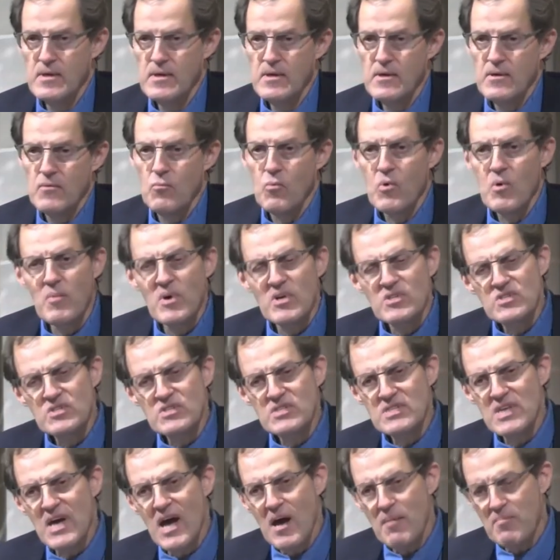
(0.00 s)
We must
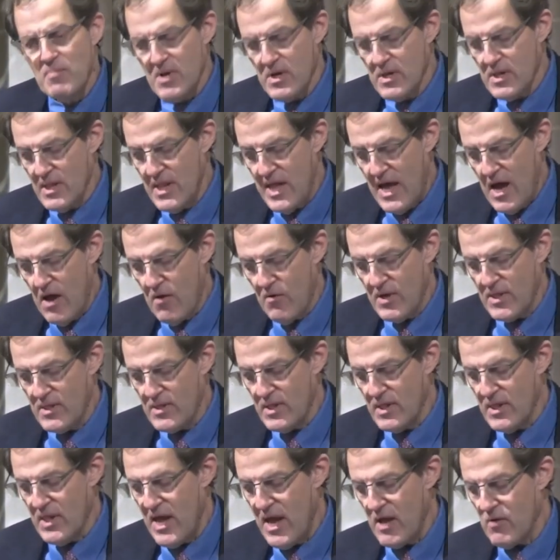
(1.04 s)
stop allowing the
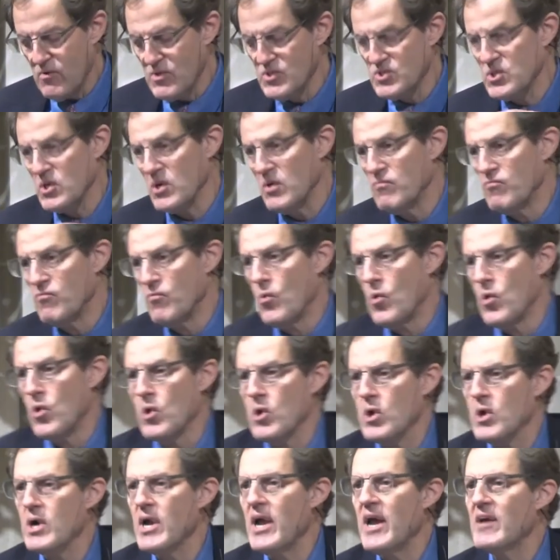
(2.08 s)
language of
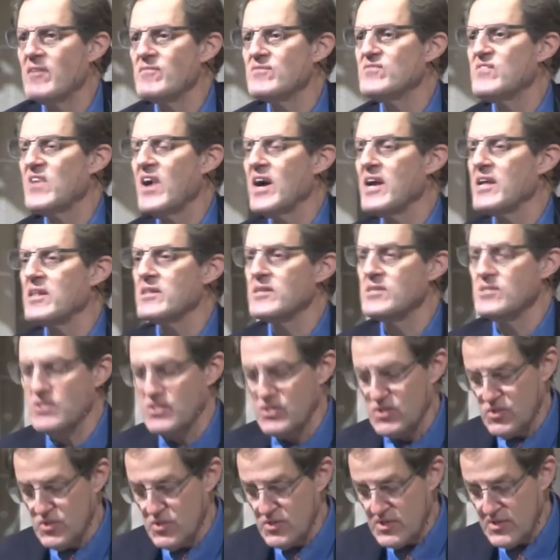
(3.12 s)
war and violence
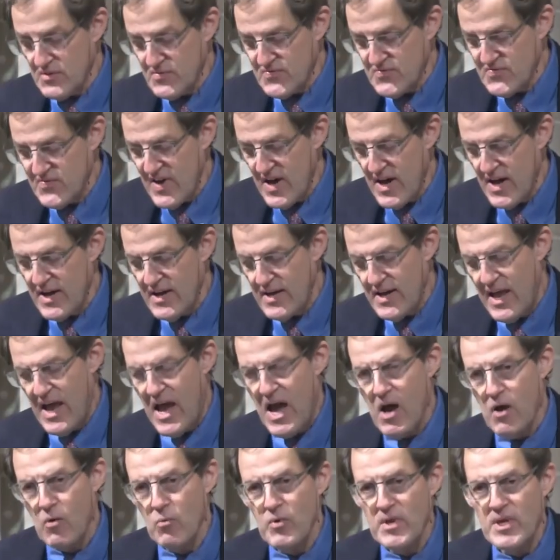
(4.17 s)
to define
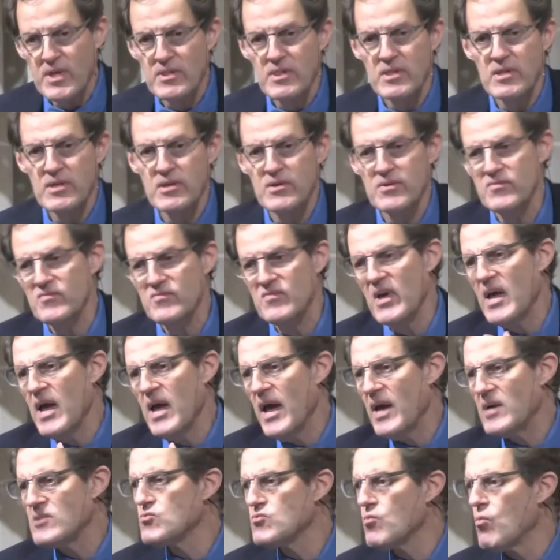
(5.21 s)
how we live
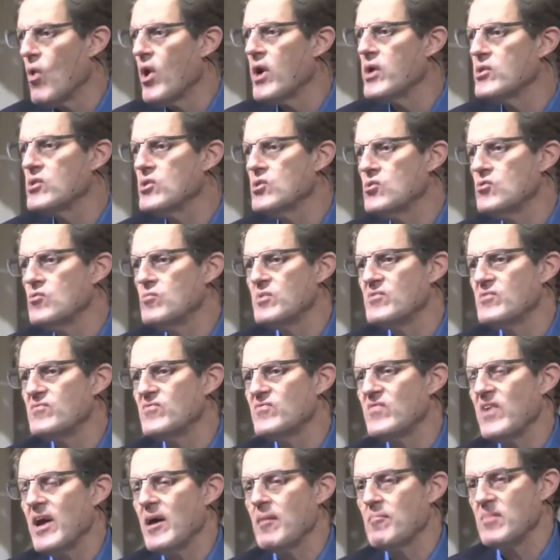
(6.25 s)
as one human
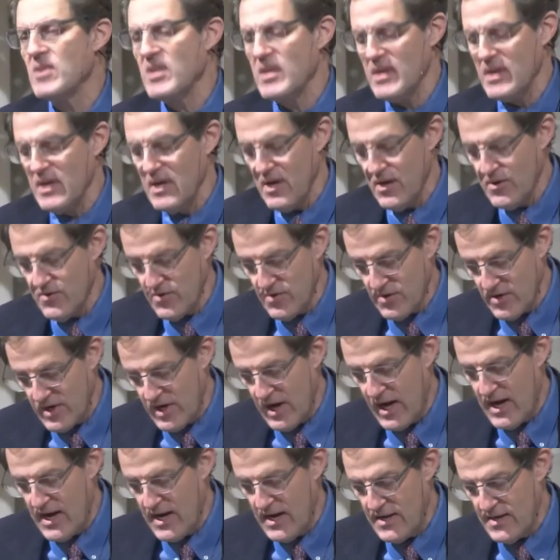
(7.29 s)
family under
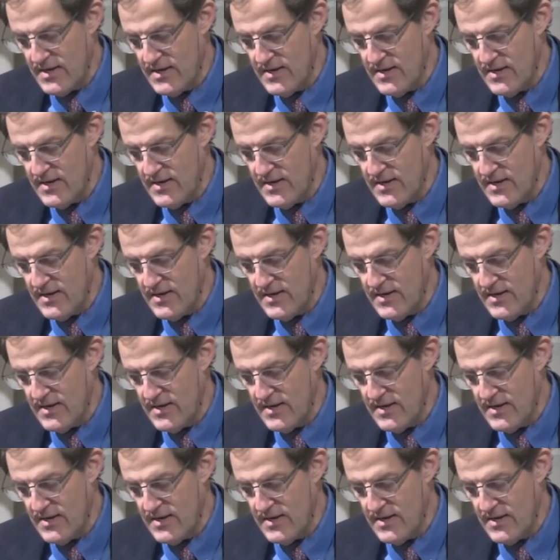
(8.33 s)
God.